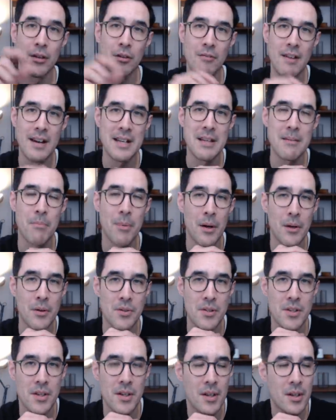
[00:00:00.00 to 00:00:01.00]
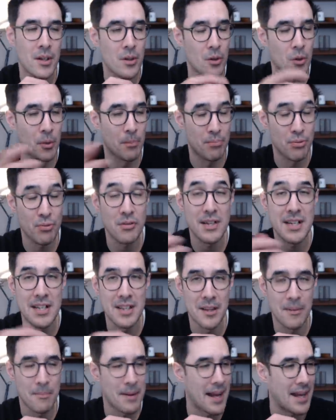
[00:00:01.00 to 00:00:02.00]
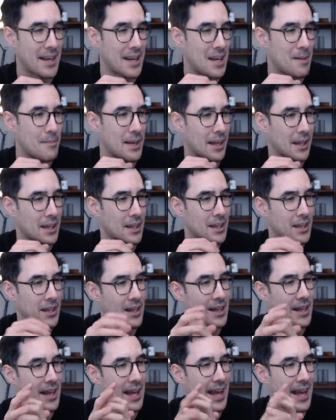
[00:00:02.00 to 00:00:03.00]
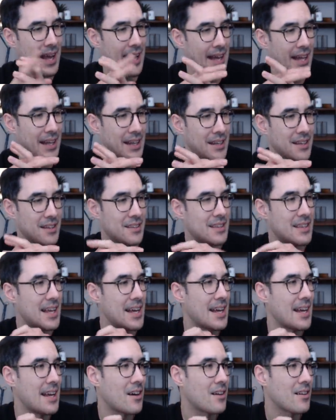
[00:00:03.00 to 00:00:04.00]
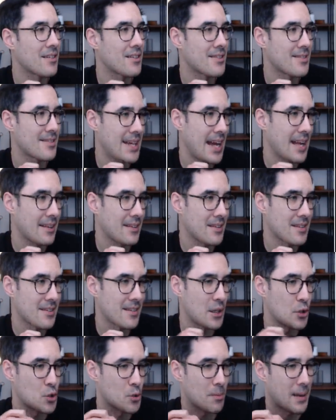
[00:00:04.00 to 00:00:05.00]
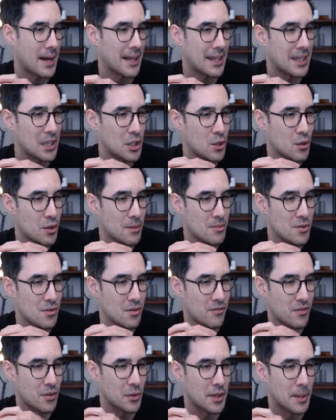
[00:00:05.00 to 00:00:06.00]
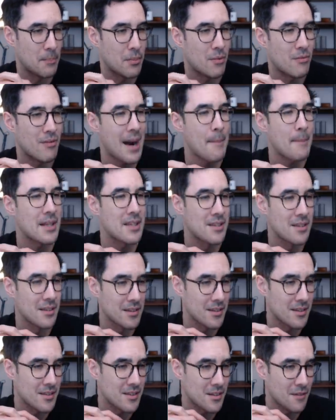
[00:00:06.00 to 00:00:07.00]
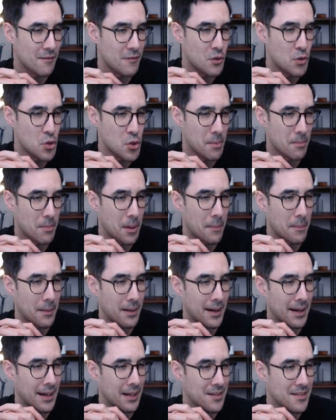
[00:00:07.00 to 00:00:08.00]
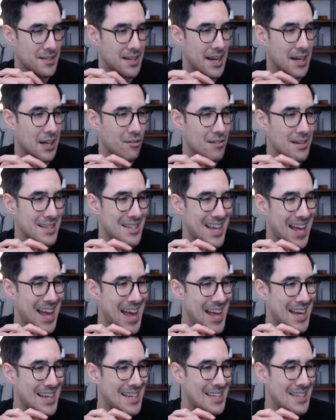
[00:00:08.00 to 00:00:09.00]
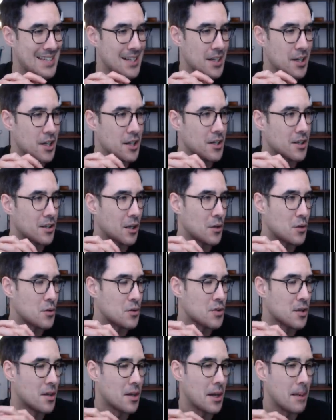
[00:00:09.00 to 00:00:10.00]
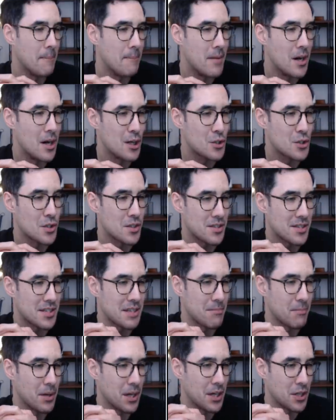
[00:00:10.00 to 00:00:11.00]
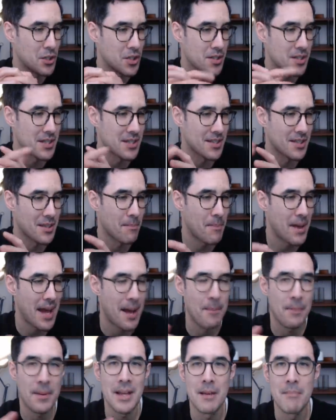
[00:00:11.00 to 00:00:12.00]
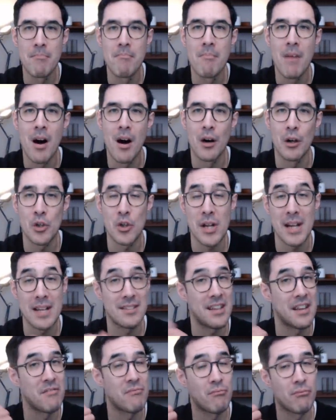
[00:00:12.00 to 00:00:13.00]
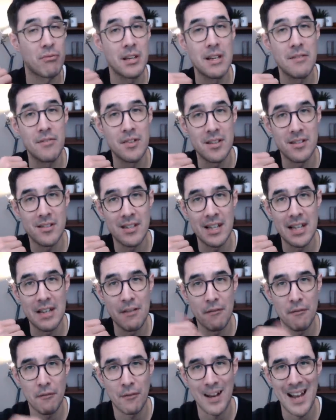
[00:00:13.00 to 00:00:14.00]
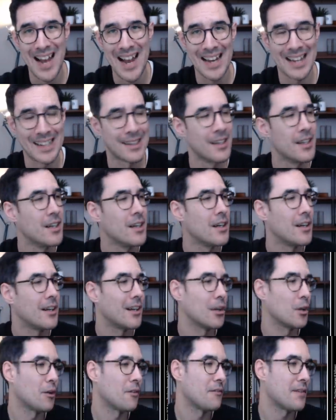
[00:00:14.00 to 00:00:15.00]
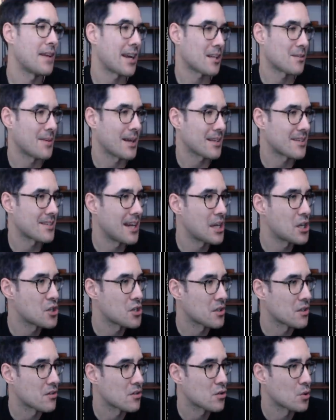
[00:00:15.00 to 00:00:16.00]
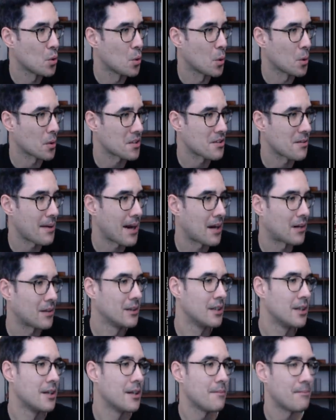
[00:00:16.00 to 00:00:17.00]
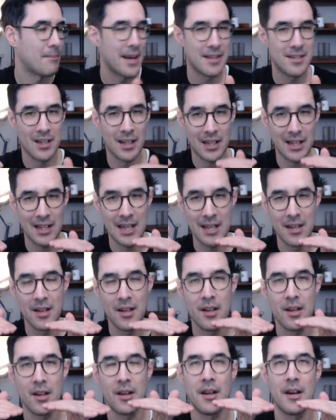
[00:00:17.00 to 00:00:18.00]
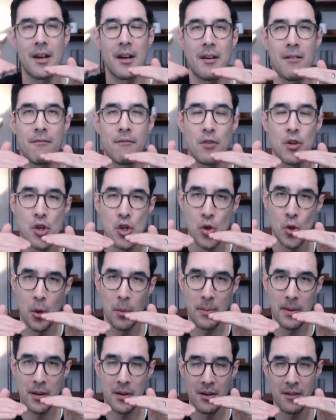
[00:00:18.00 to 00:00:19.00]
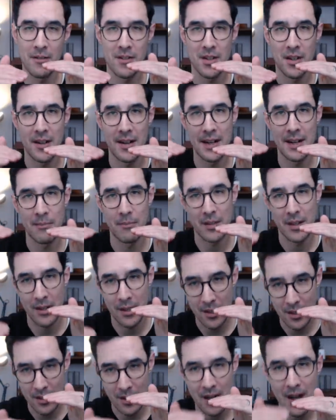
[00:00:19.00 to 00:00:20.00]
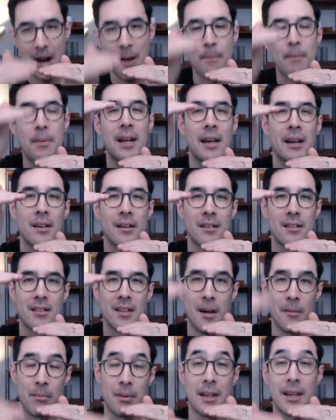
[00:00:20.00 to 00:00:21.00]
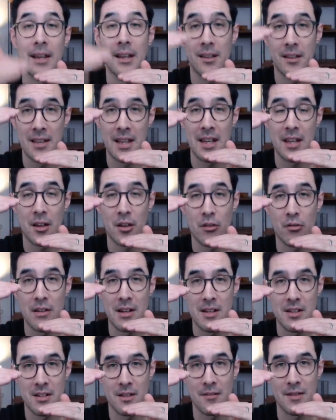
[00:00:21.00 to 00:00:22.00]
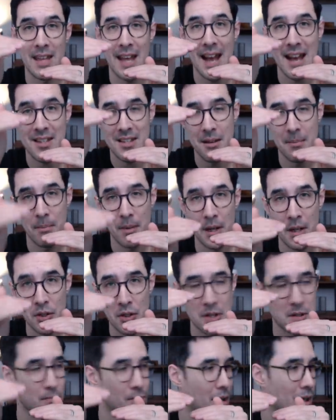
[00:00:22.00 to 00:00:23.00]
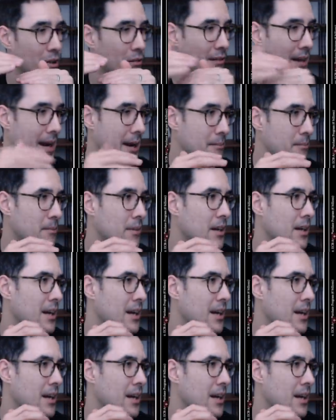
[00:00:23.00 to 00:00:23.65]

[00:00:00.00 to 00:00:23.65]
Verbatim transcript: already post or pre the pandemic. And they are set, the central bank in Europe, to reveal the parameters of future bond buying as they agree to end those emergency purchases, the PEP, in March, as they previously flagged. A lot of the expectation has talked about basically uh, for a short period of time upping, doubling the increase of the asset purchase program.